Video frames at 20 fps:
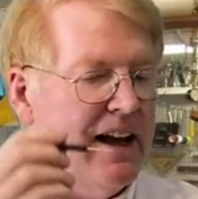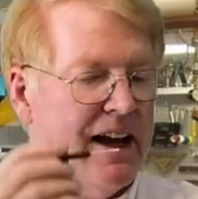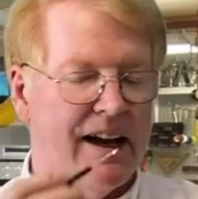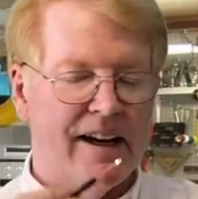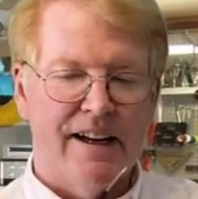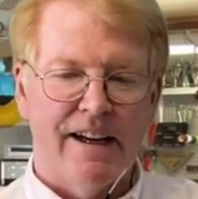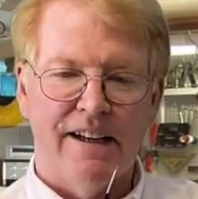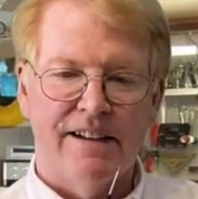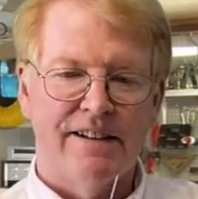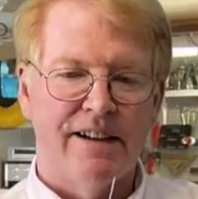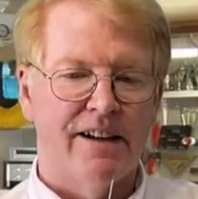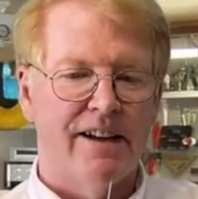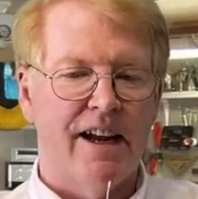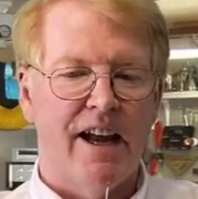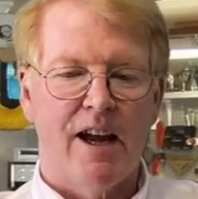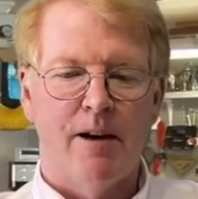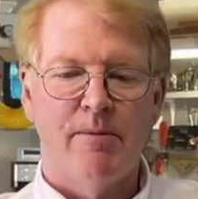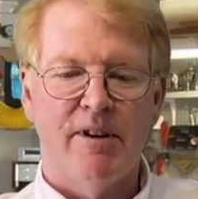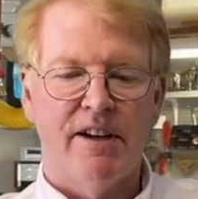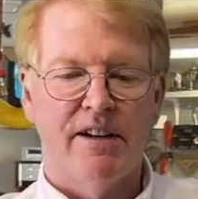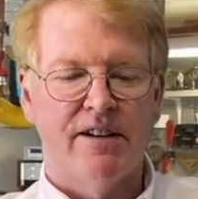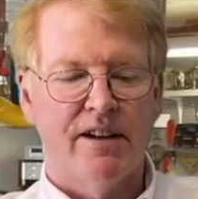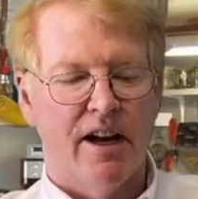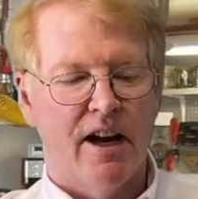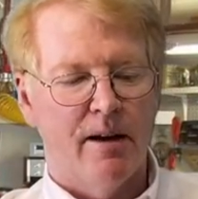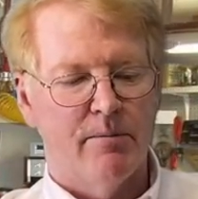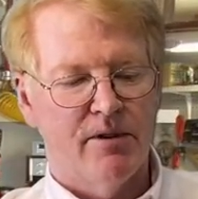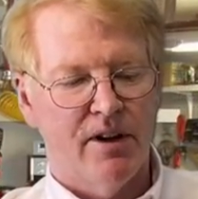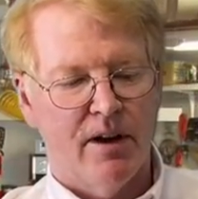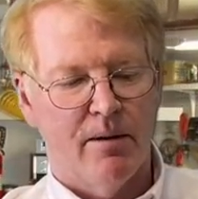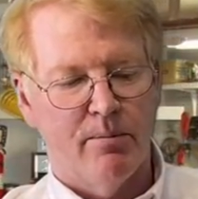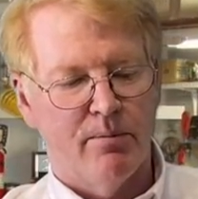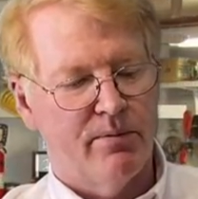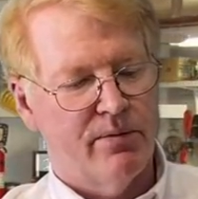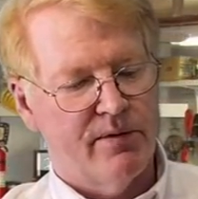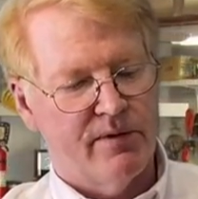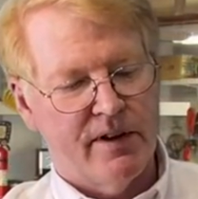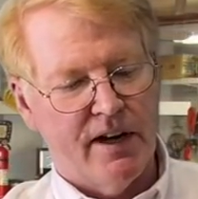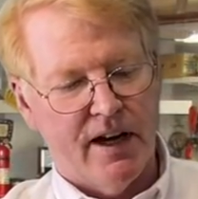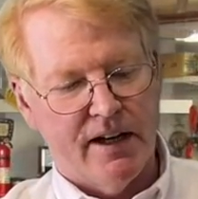I can't tell you how many times
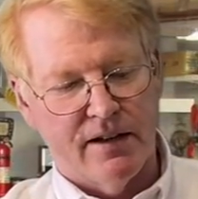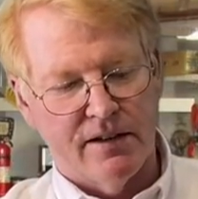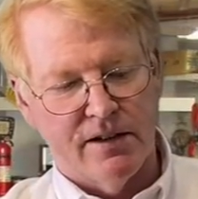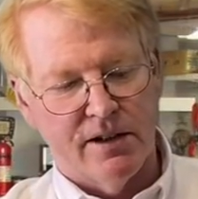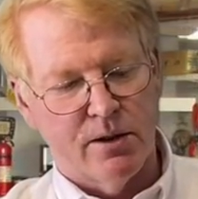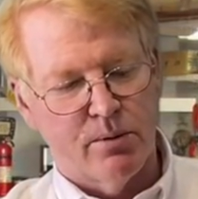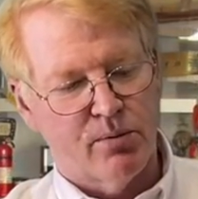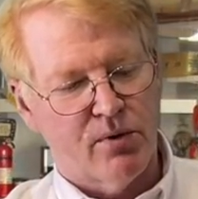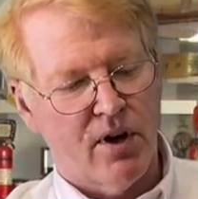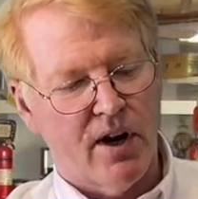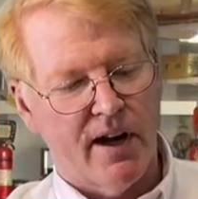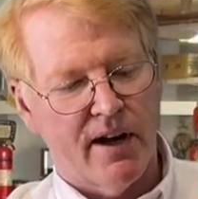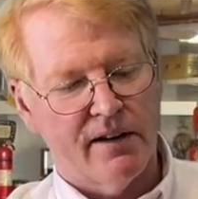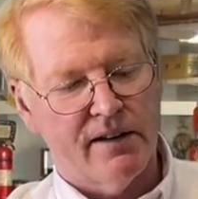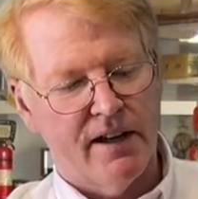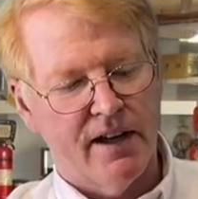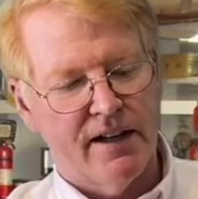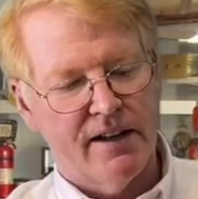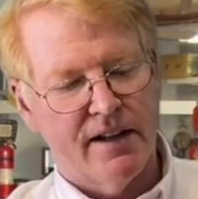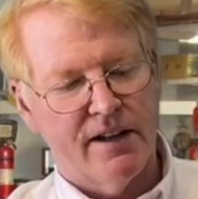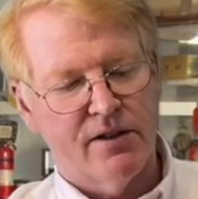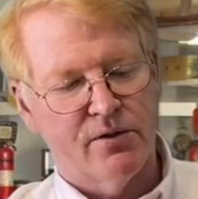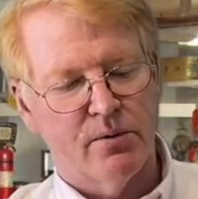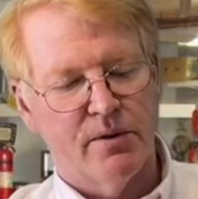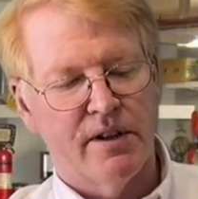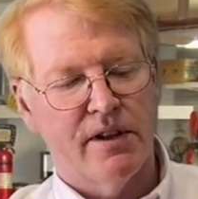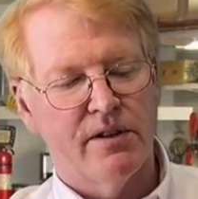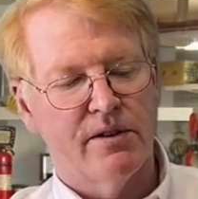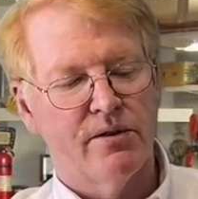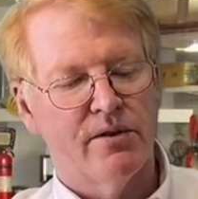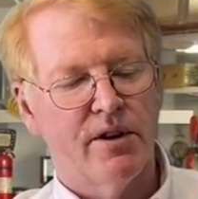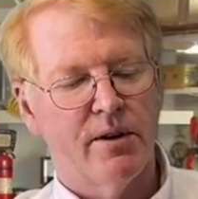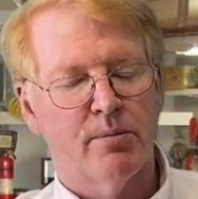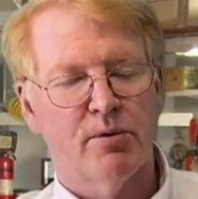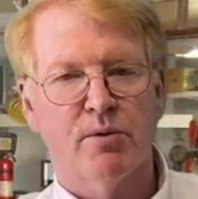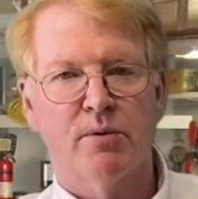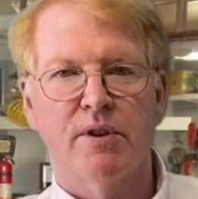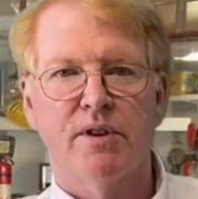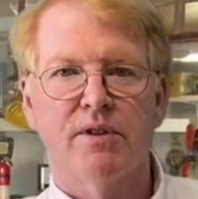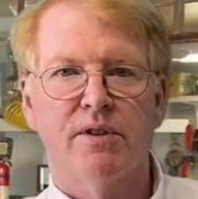I've gotten a little product like this with either dip
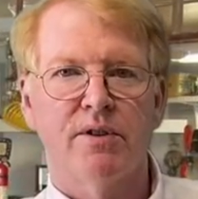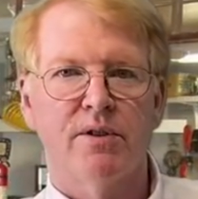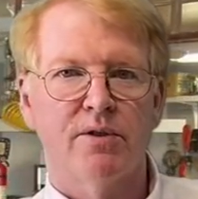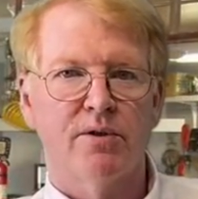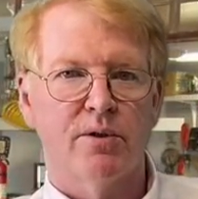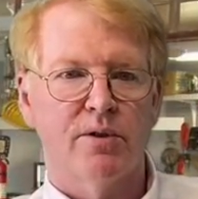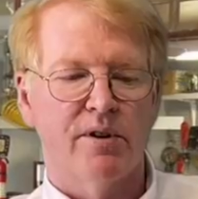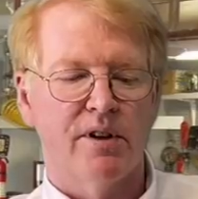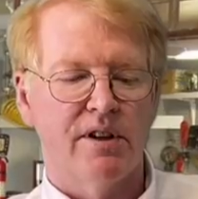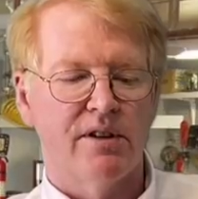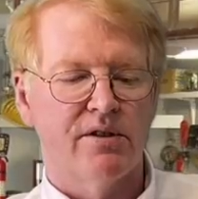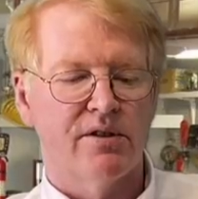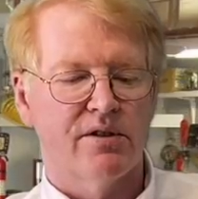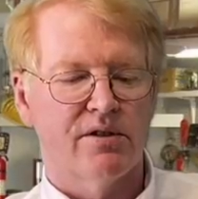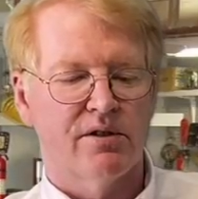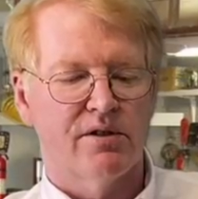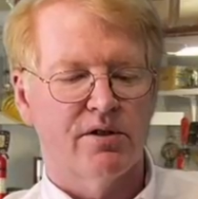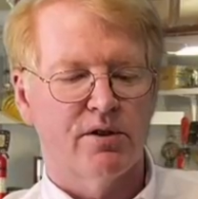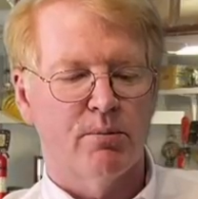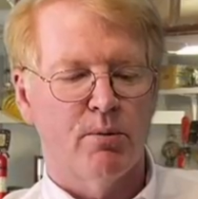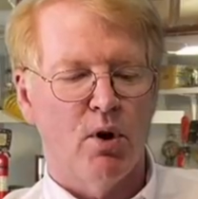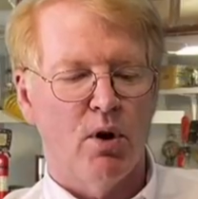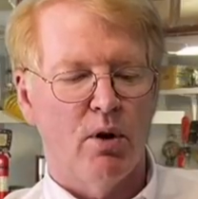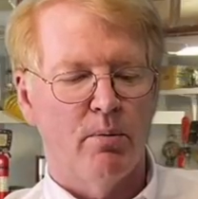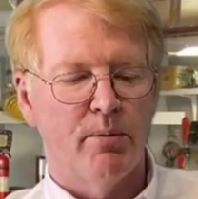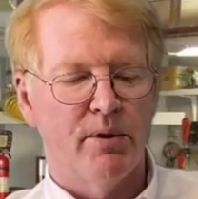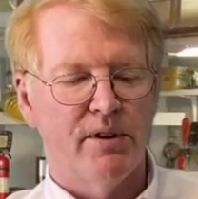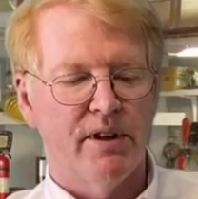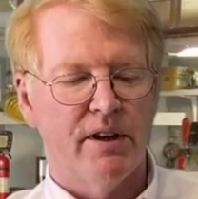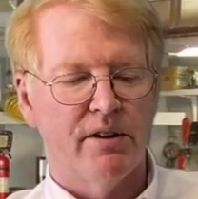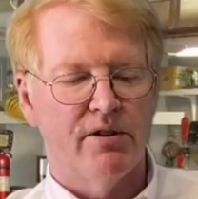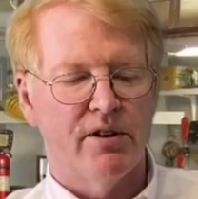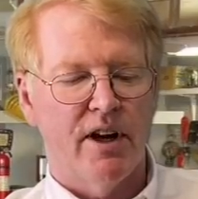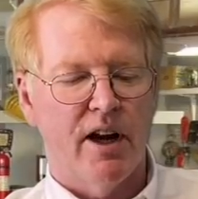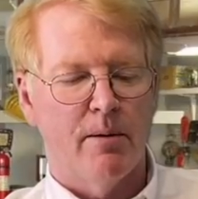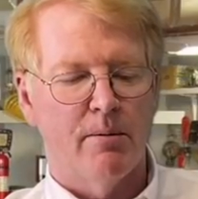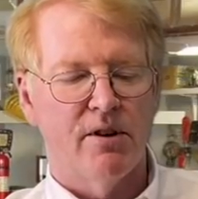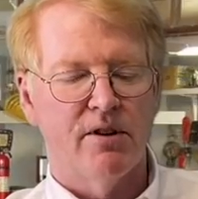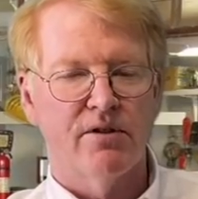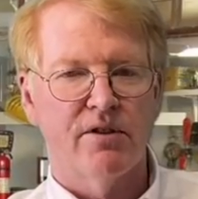switches or these small
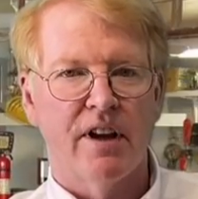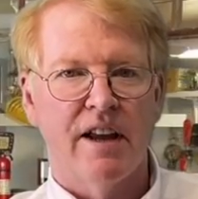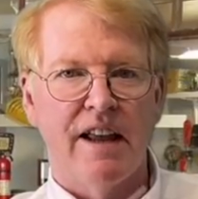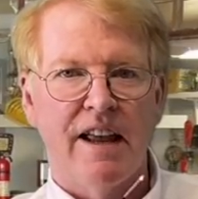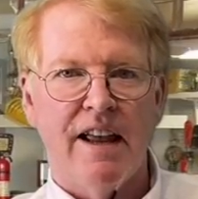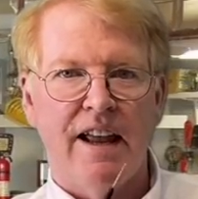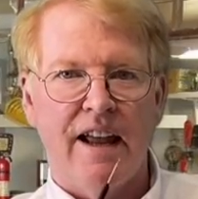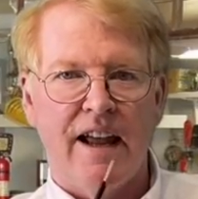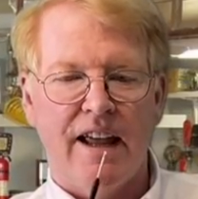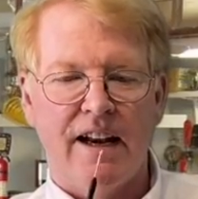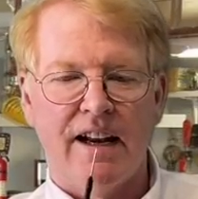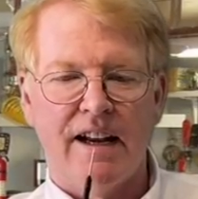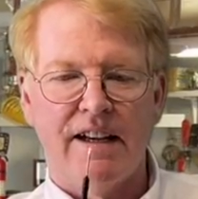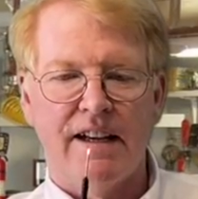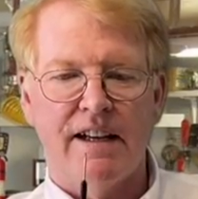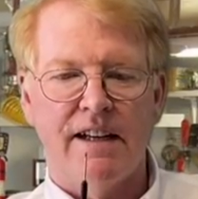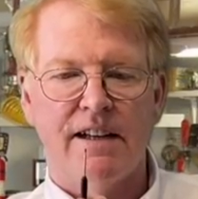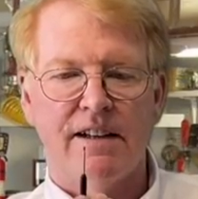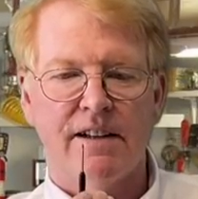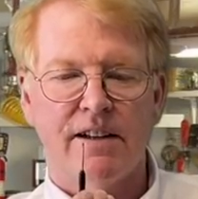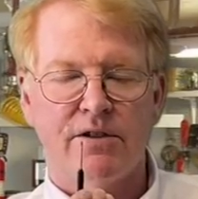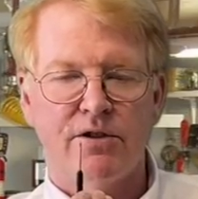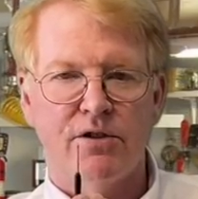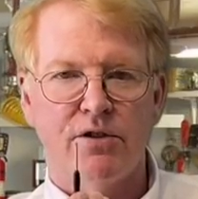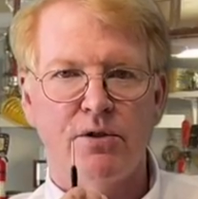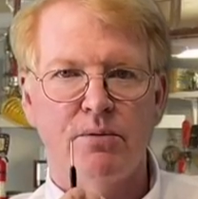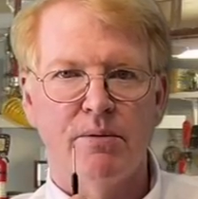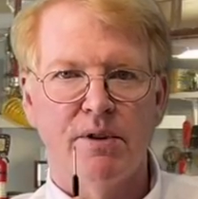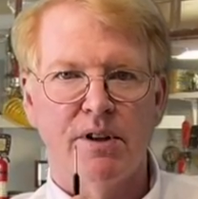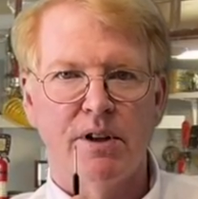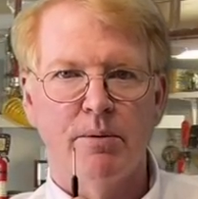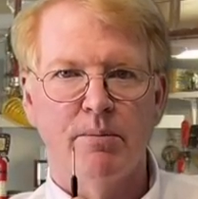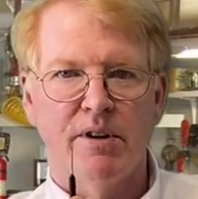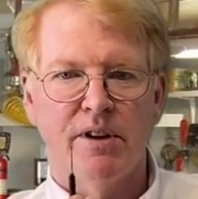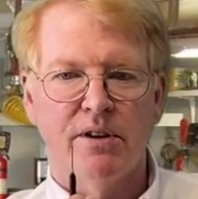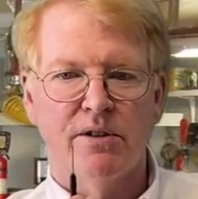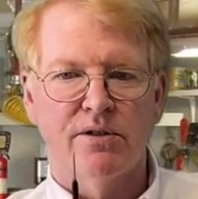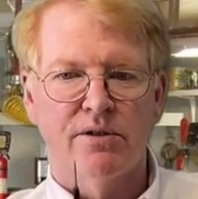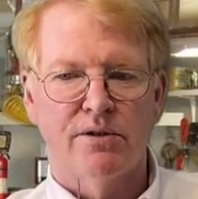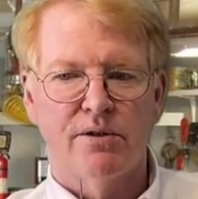potentiometers, and I needed a
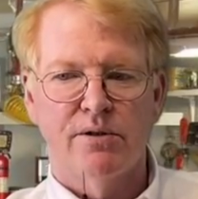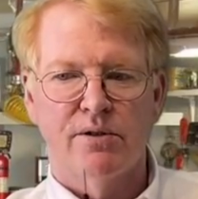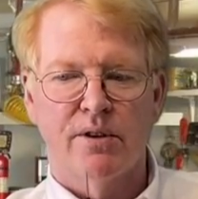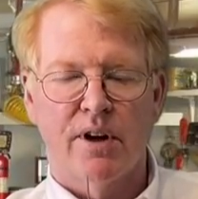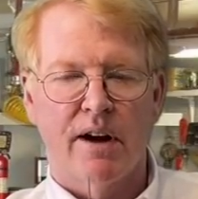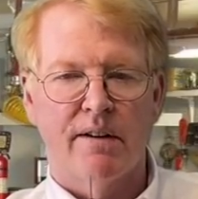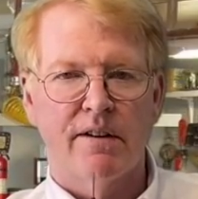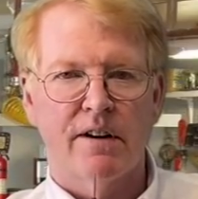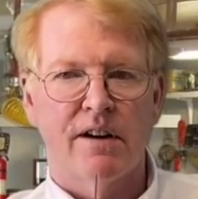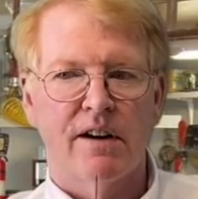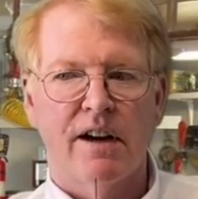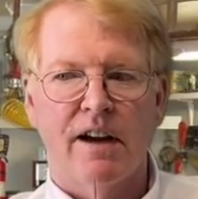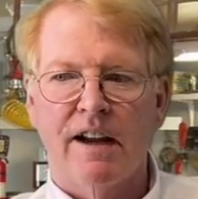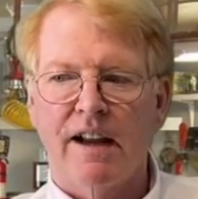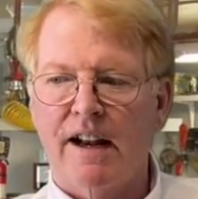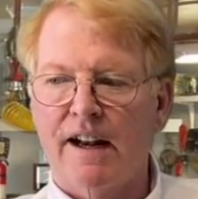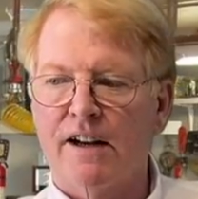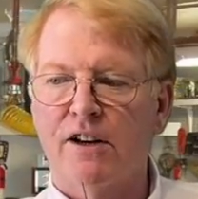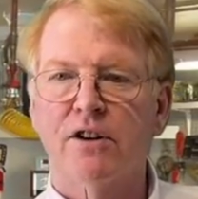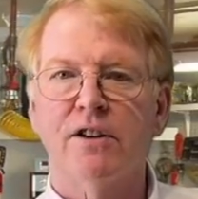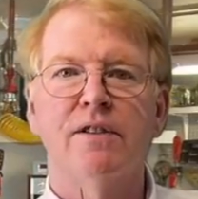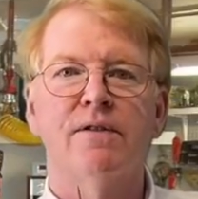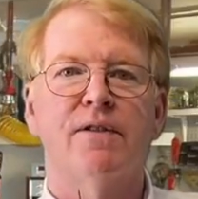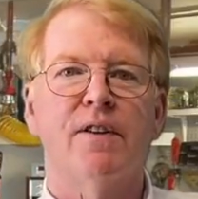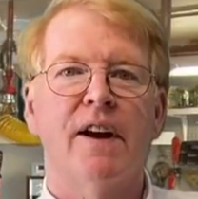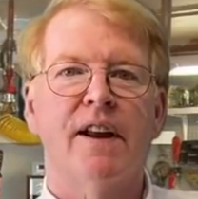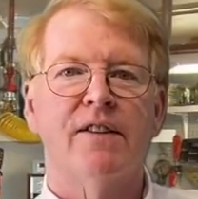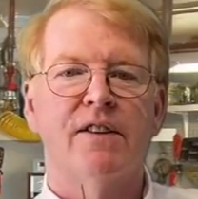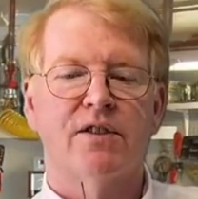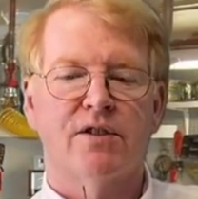2mm screwdriver, and I couldn't find the